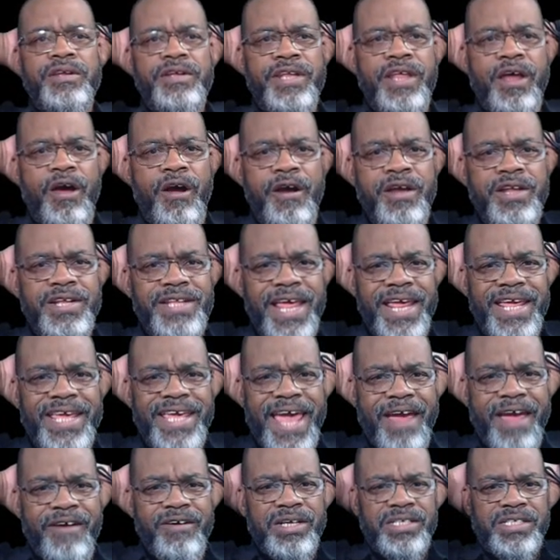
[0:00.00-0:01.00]
Aren't they
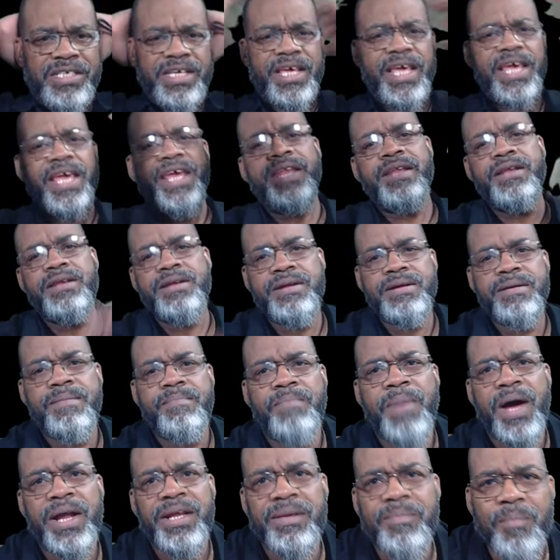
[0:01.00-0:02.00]
guaranteed?
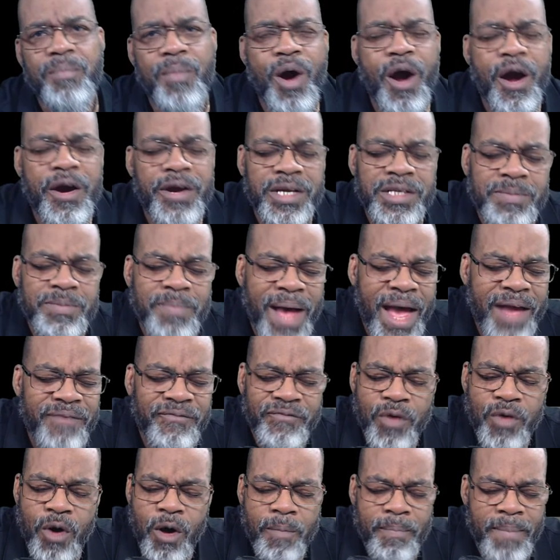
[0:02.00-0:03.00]
Money markets. My
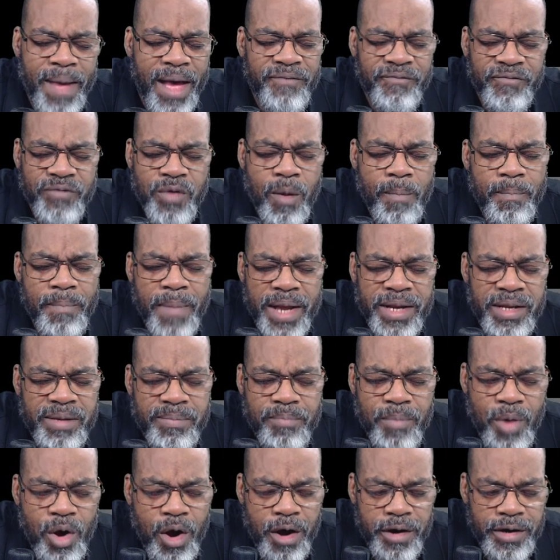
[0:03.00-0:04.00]
fault. My fault. Money
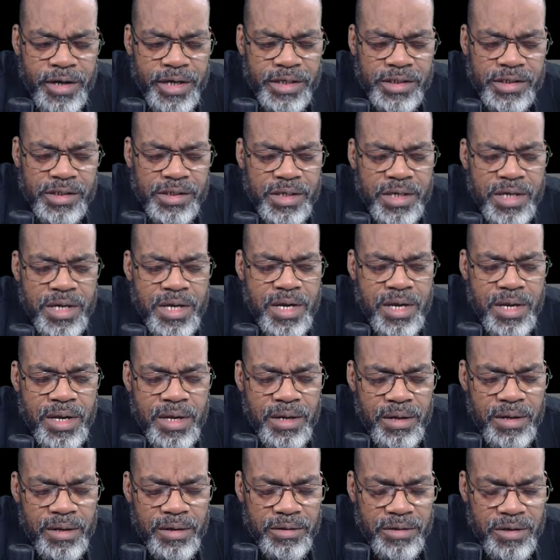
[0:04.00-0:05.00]
markets
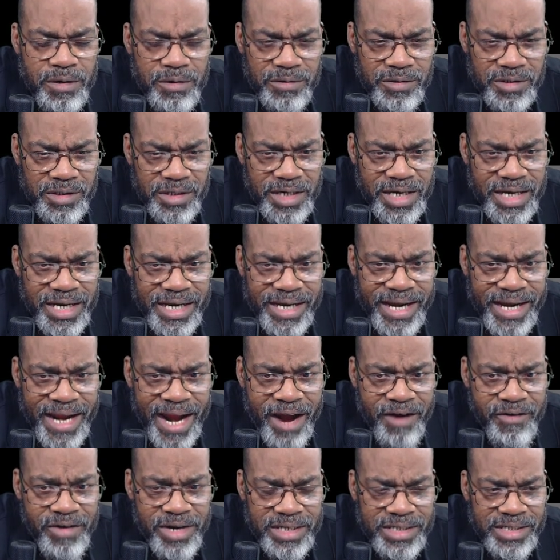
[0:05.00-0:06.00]
those are
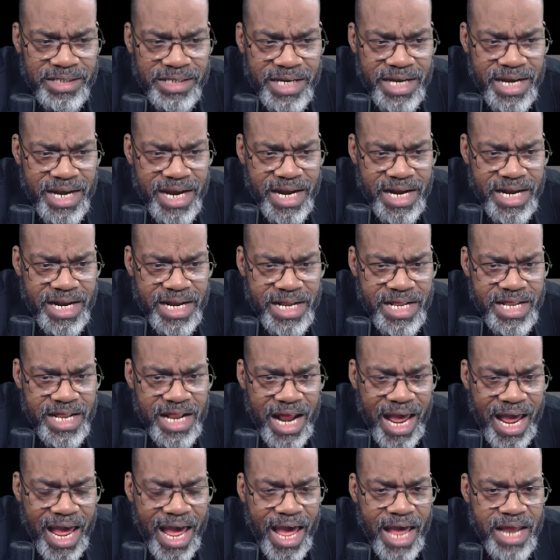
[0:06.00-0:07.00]
guaranteed in
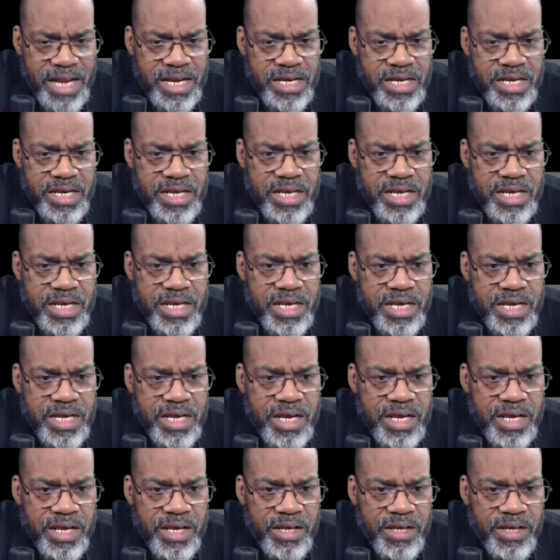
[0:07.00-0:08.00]
that
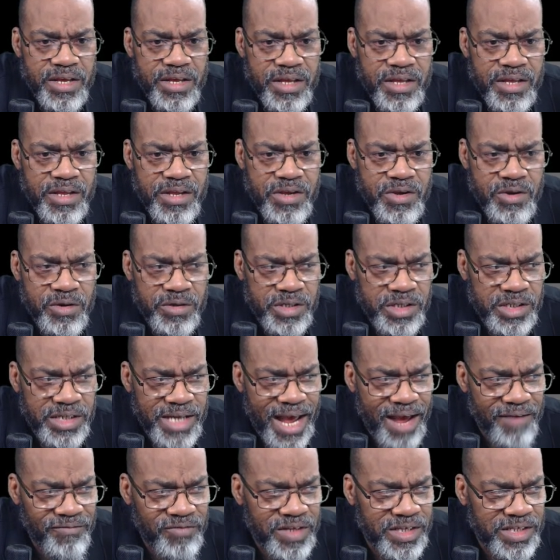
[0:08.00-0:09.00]
you just
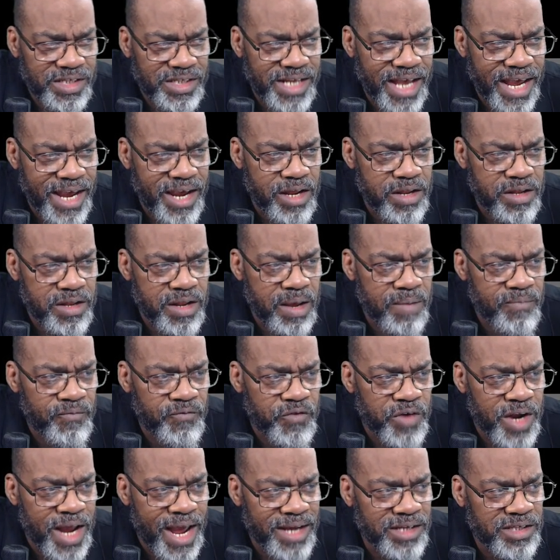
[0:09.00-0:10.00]
have to stay in them
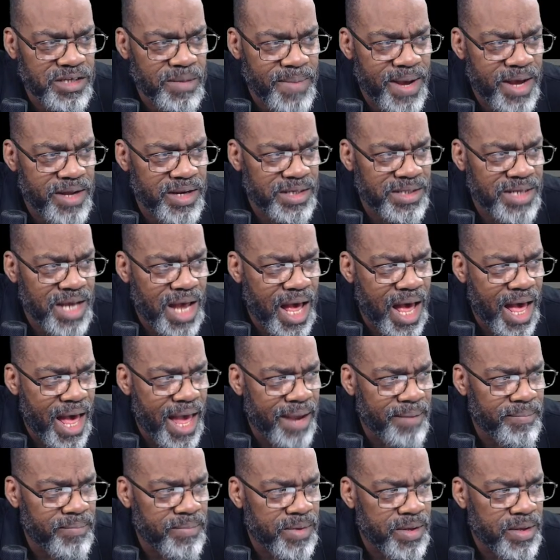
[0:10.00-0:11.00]
for X amount of
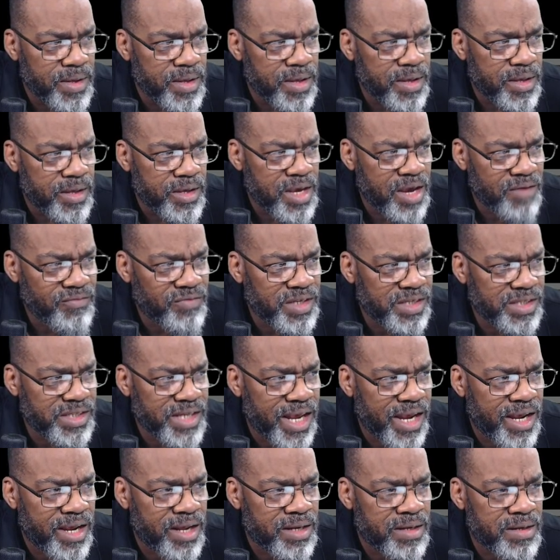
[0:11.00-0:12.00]
time. You have to
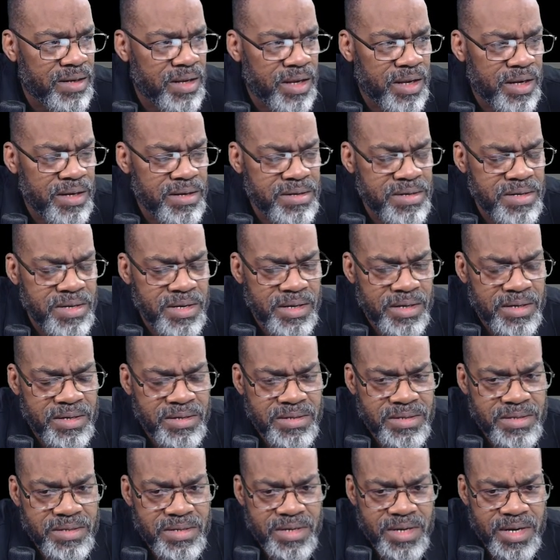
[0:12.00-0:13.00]
stay in in
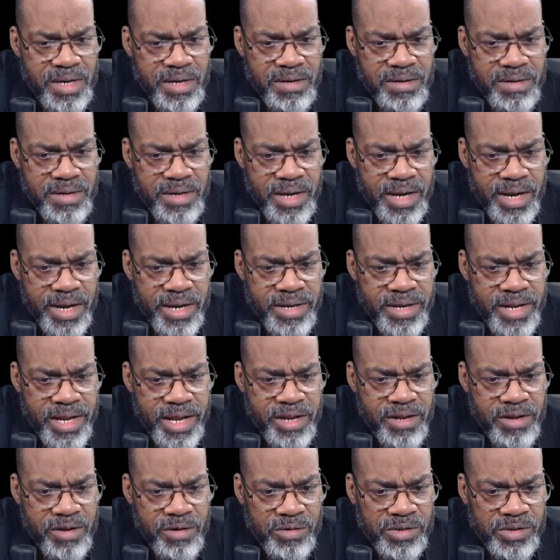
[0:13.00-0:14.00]
in in in,
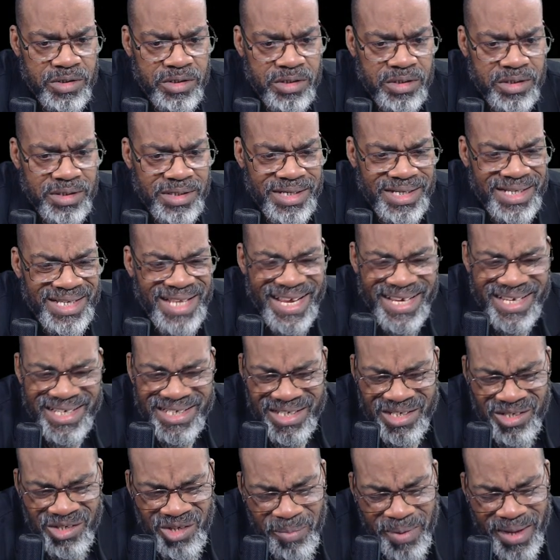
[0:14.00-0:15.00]
in those like
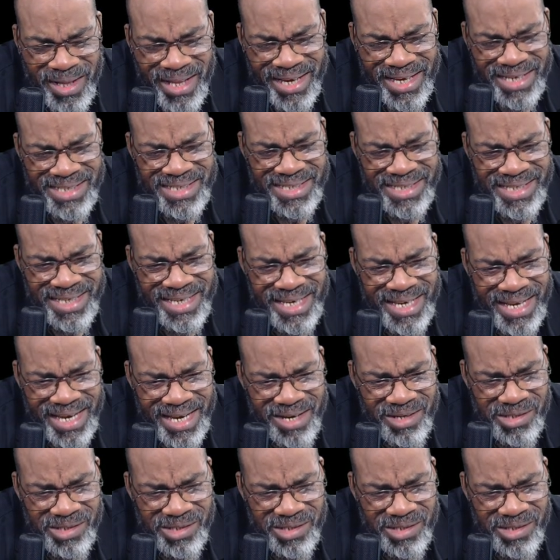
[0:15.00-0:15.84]
you talk about like a CD or